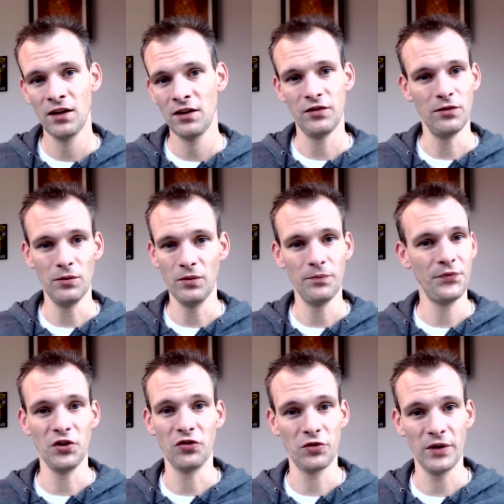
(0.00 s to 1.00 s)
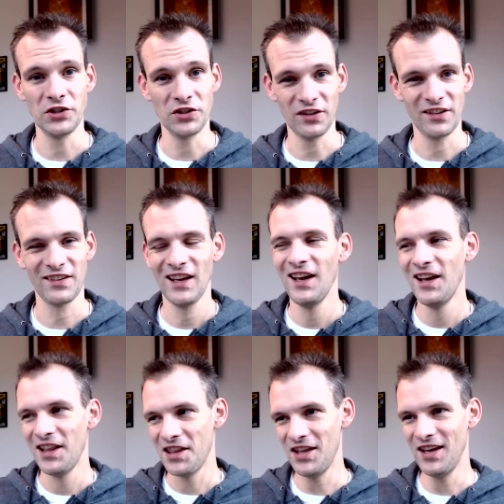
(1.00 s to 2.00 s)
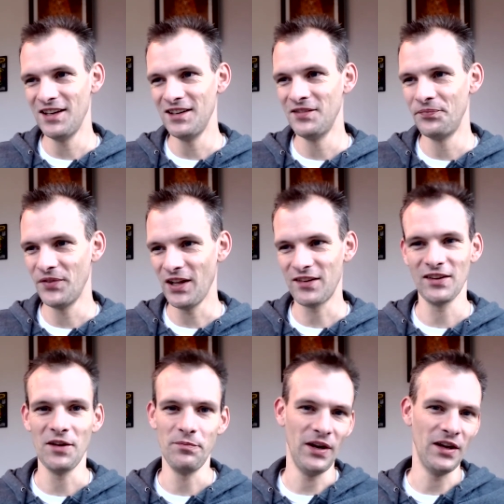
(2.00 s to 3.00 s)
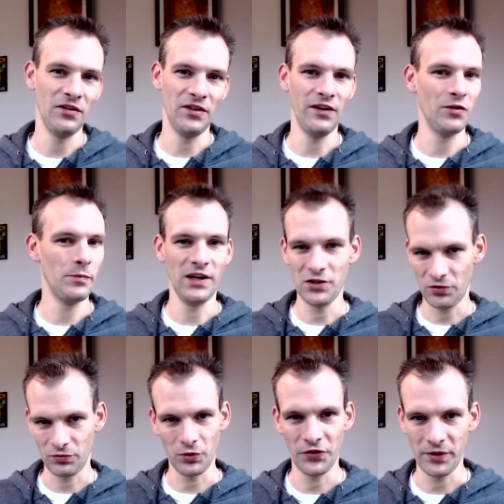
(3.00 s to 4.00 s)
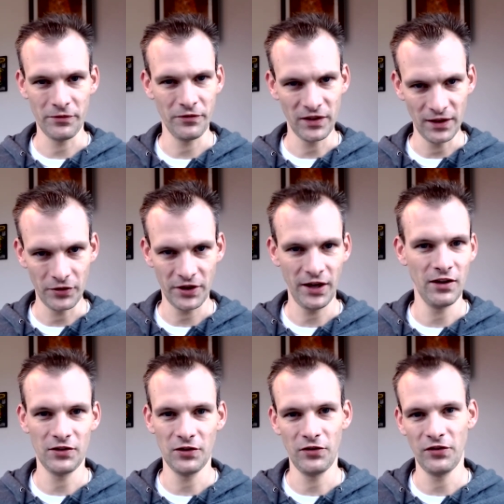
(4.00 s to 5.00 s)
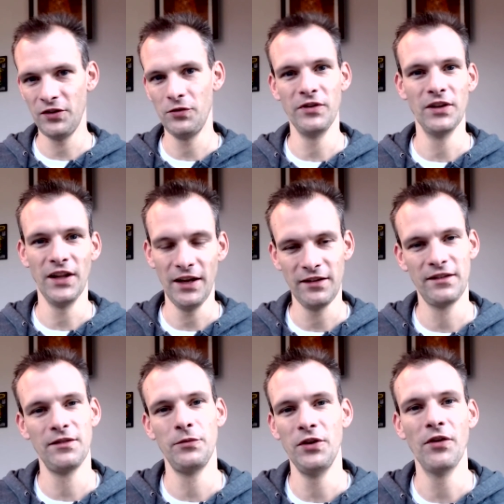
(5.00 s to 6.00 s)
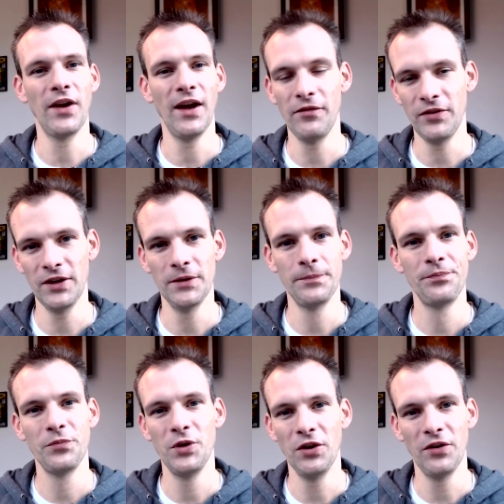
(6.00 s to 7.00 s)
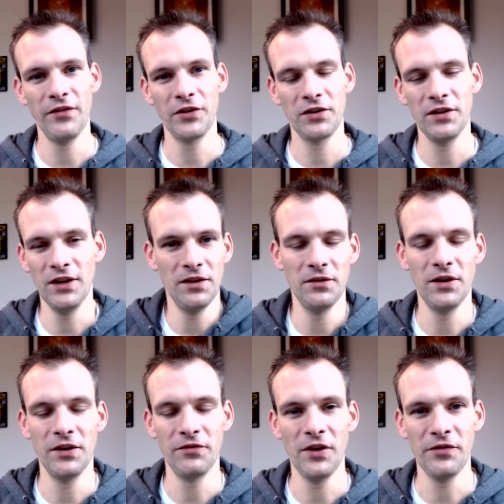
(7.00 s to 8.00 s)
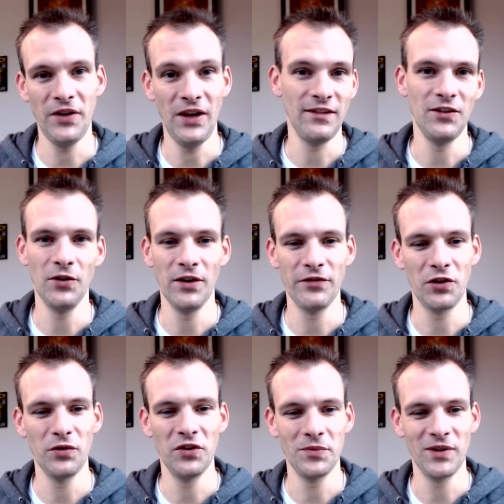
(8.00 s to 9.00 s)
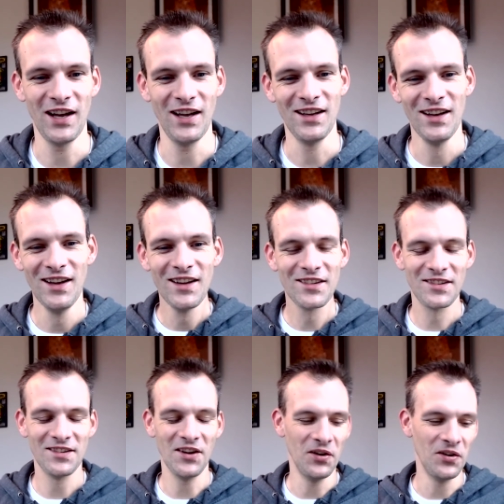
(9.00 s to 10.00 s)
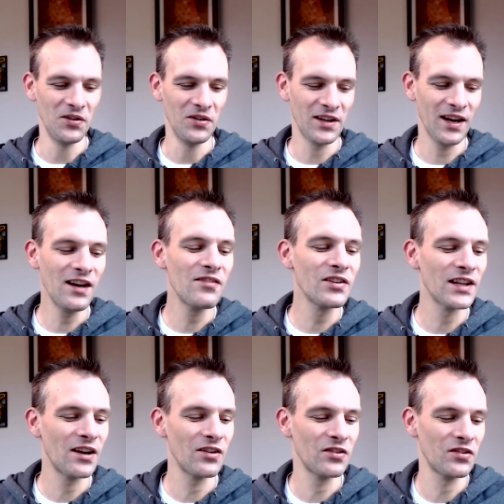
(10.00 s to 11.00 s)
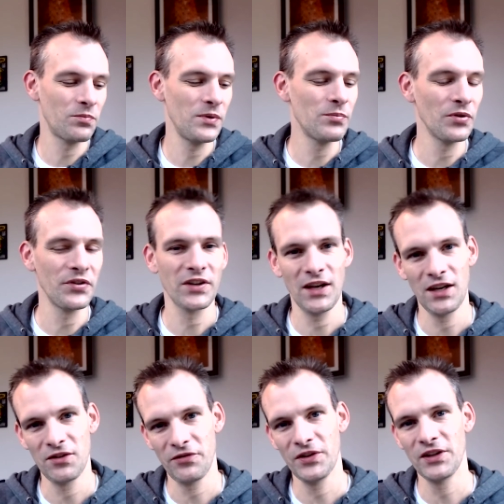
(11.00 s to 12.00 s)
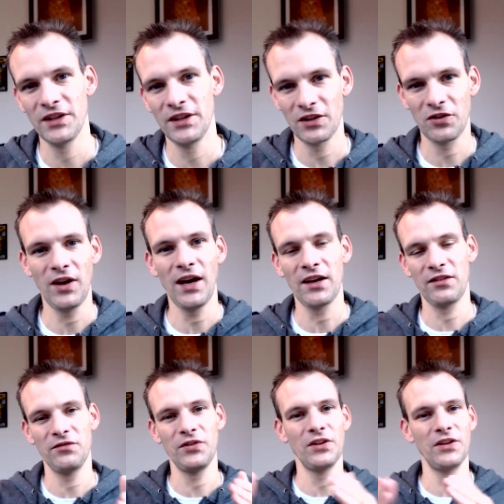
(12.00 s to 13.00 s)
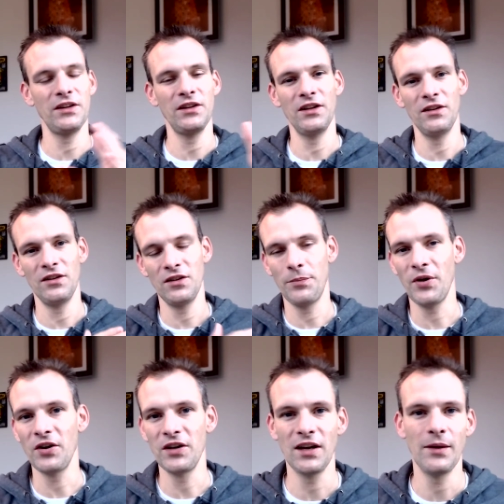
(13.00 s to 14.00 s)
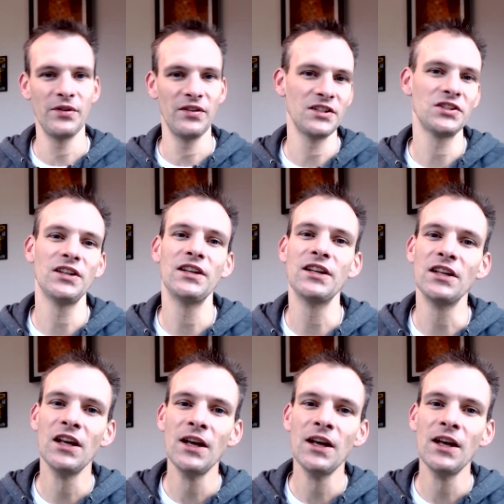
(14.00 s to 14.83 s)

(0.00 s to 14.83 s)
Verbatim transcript: to to strangers, then that's a lot better than everybody just rolls up fifth level characters and you realize you don't have a you don't have a, a, a face, you don't have a charisma guy. So it kind of allows people to kind of fill in the cracks and fill in the the party composition, and